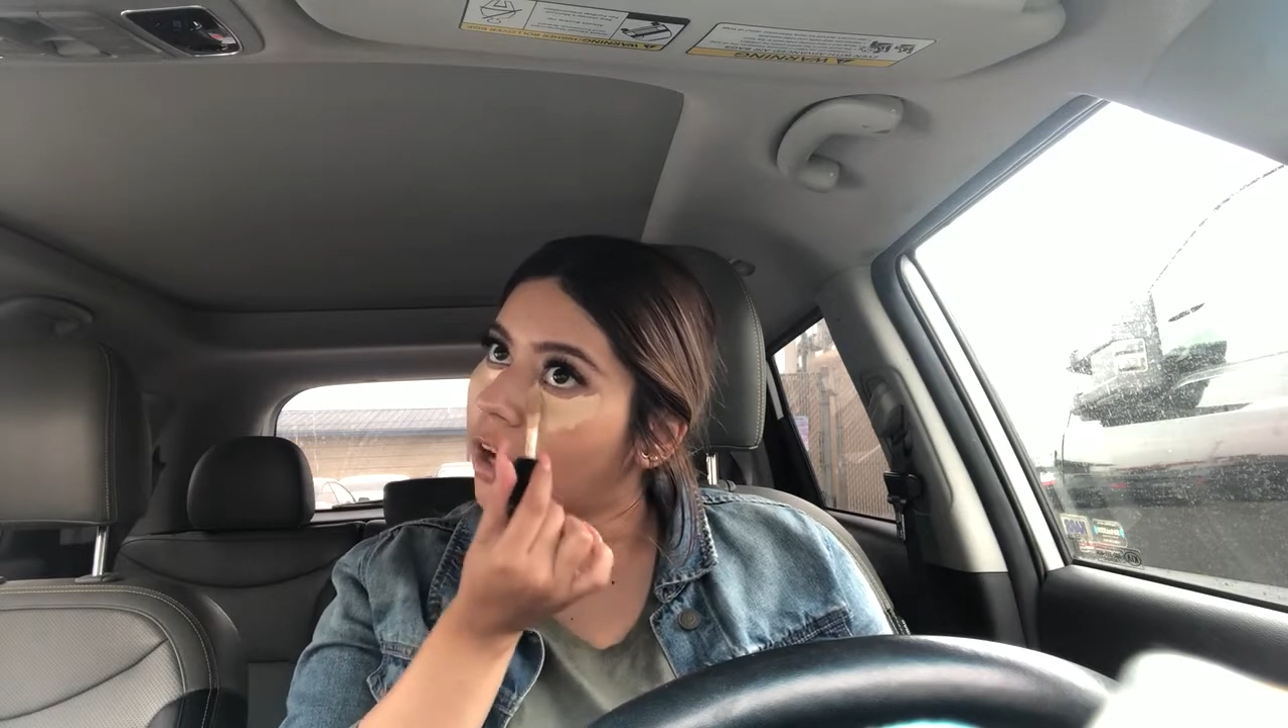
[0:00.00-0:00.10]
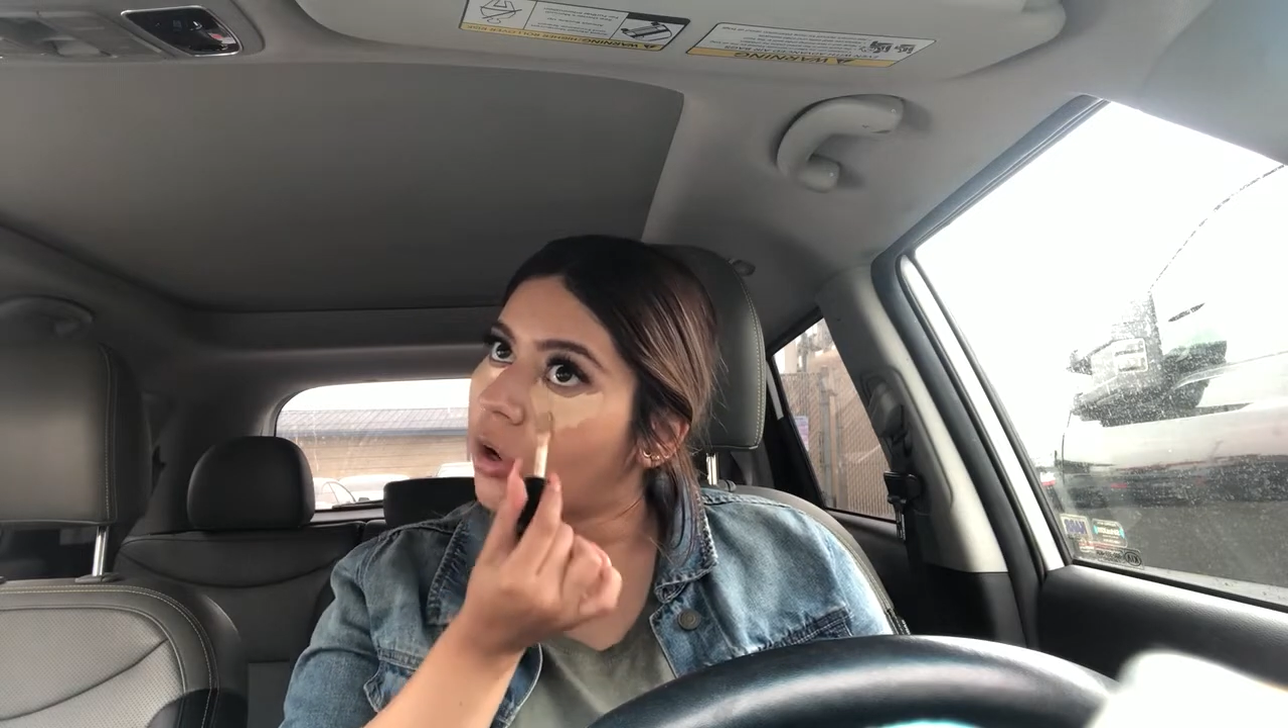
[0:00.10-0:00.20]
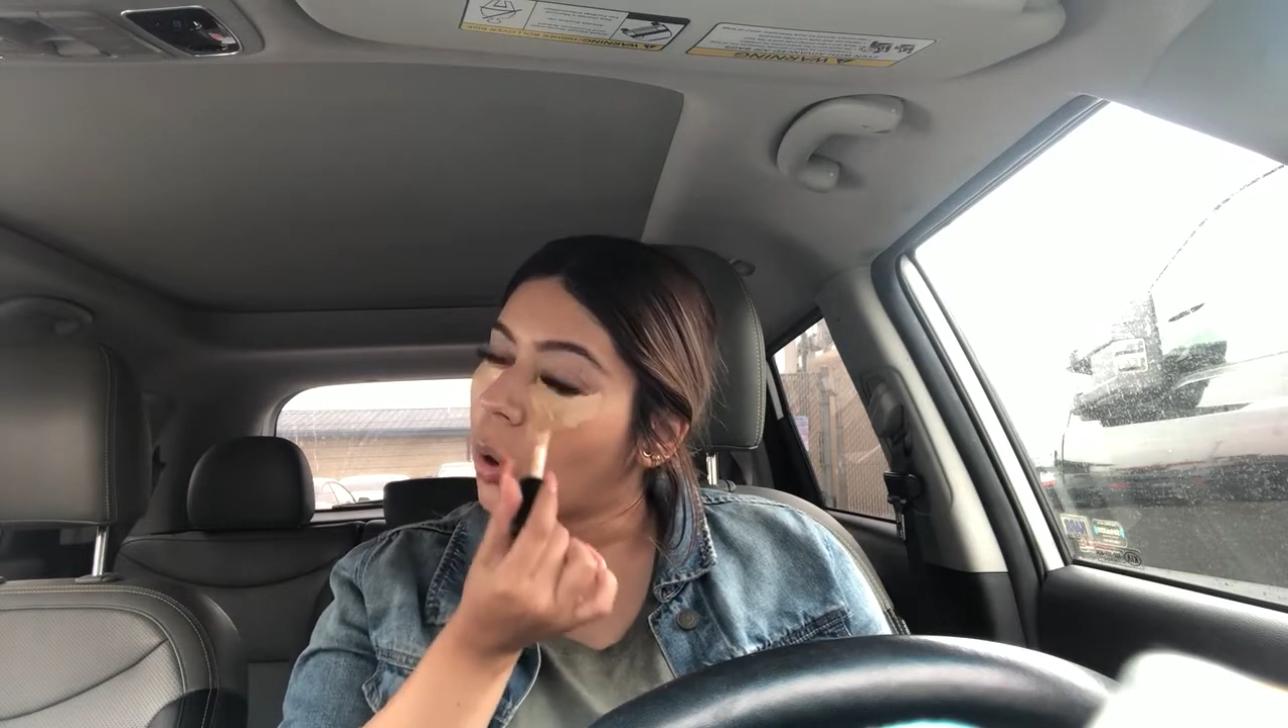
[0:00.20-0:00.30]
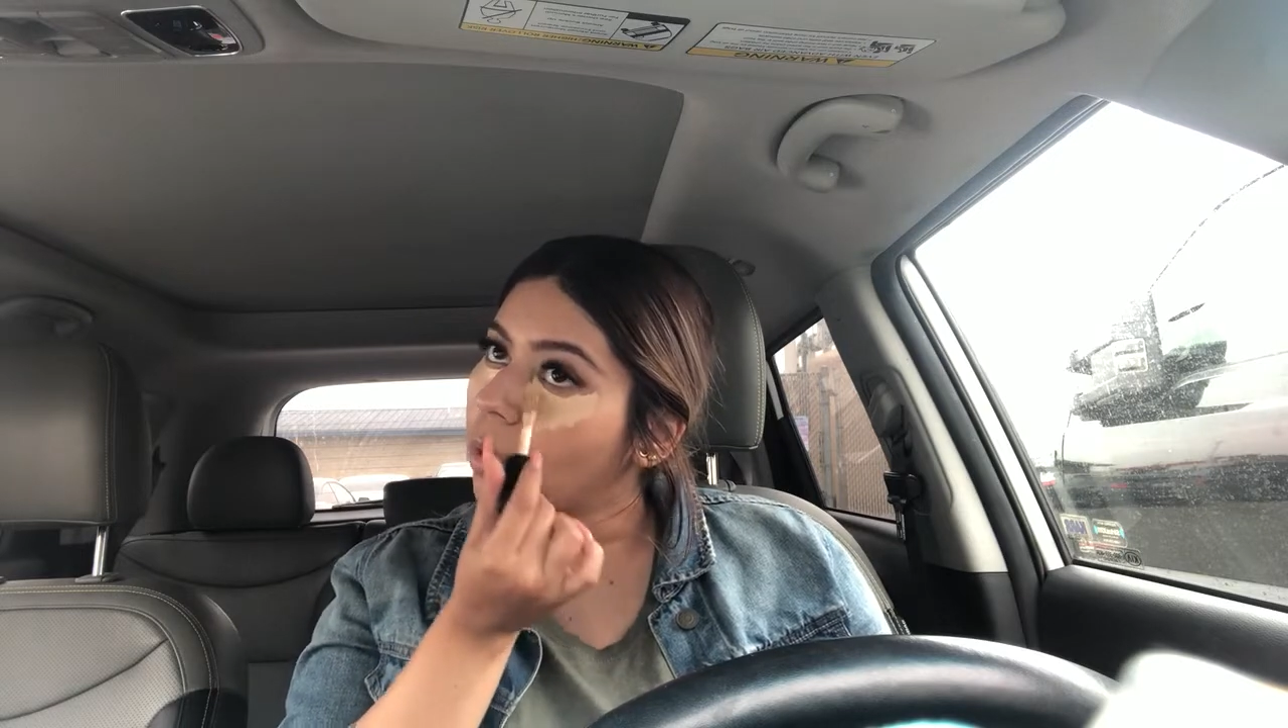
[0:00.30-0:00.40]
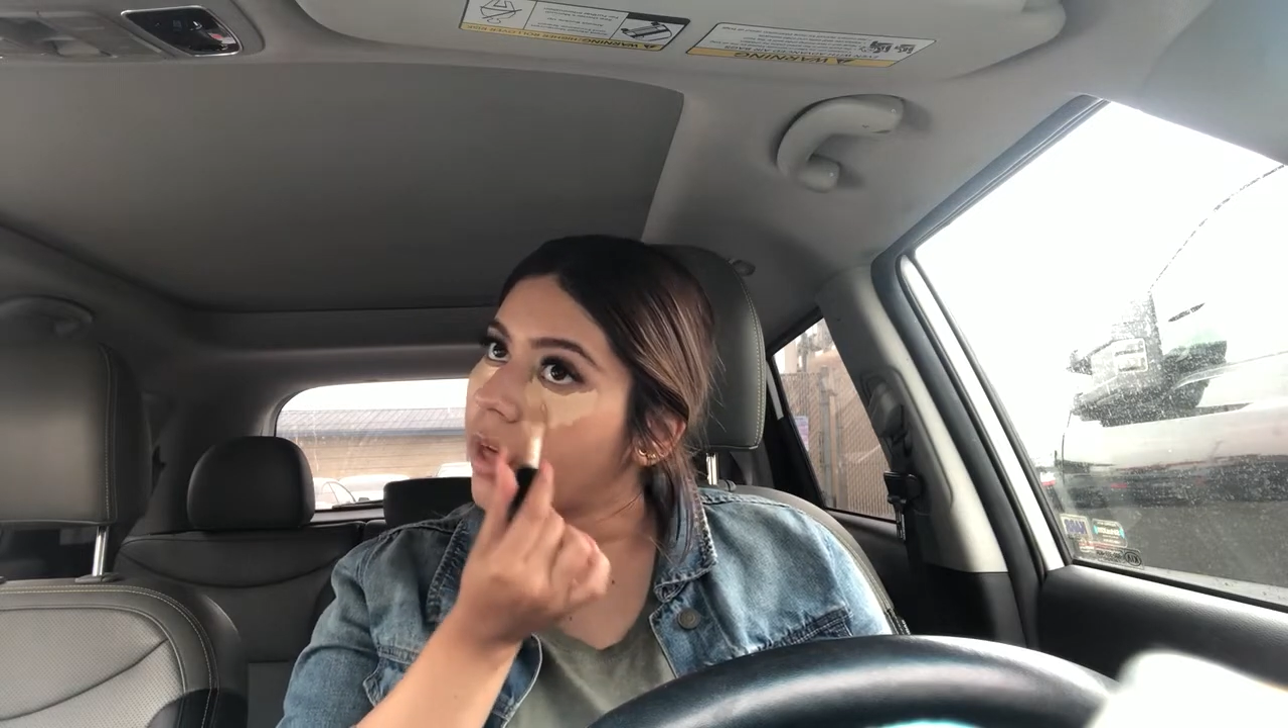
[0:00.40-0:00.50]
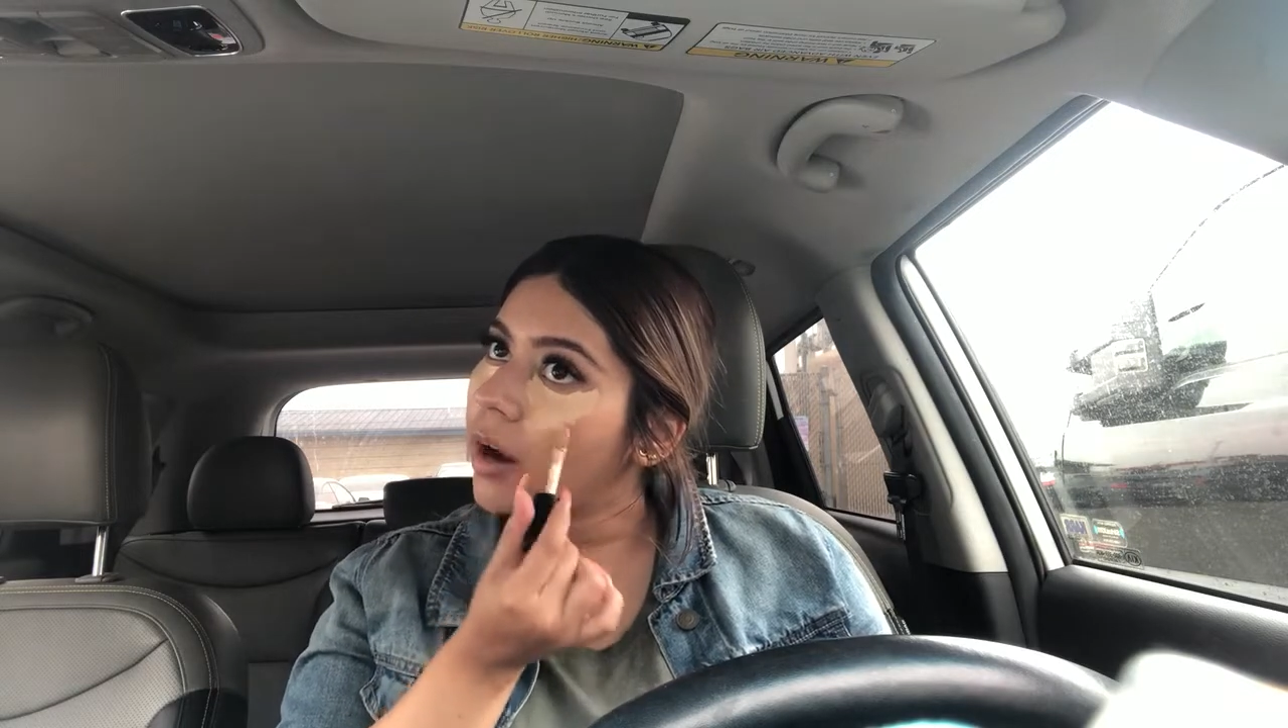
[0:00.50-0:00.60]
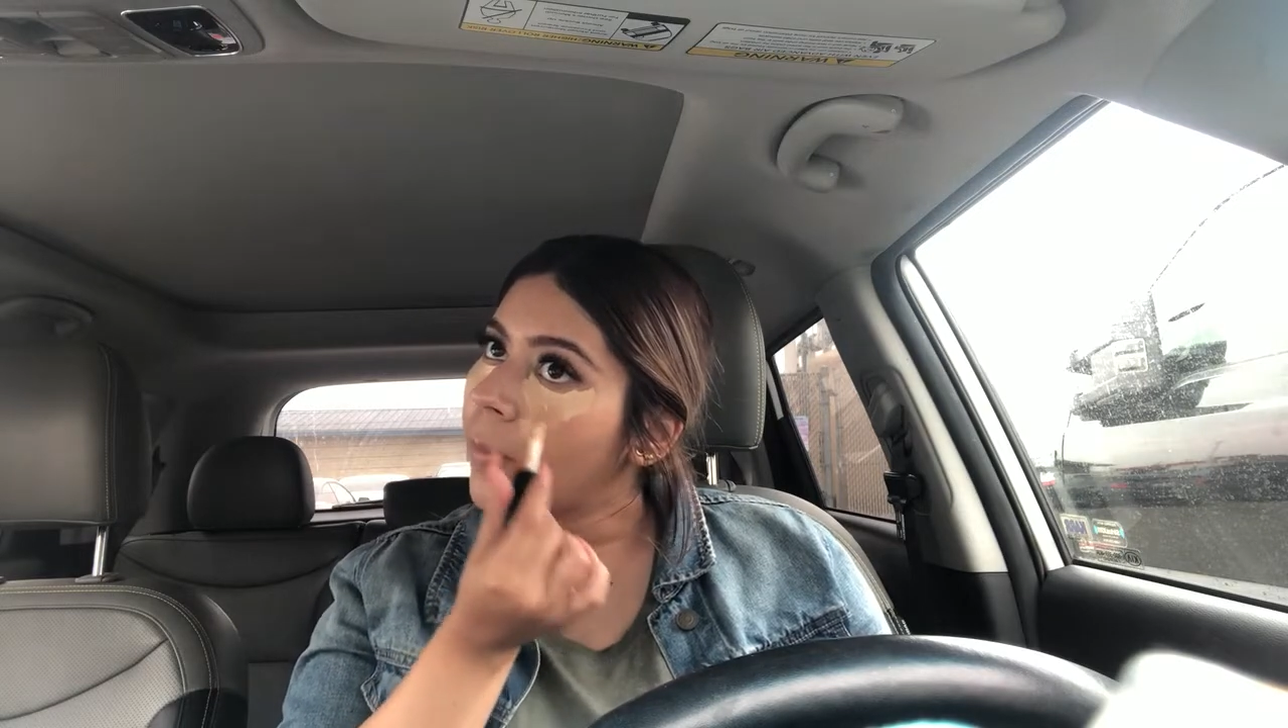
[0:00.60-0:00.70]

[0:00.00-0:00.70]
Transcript: go that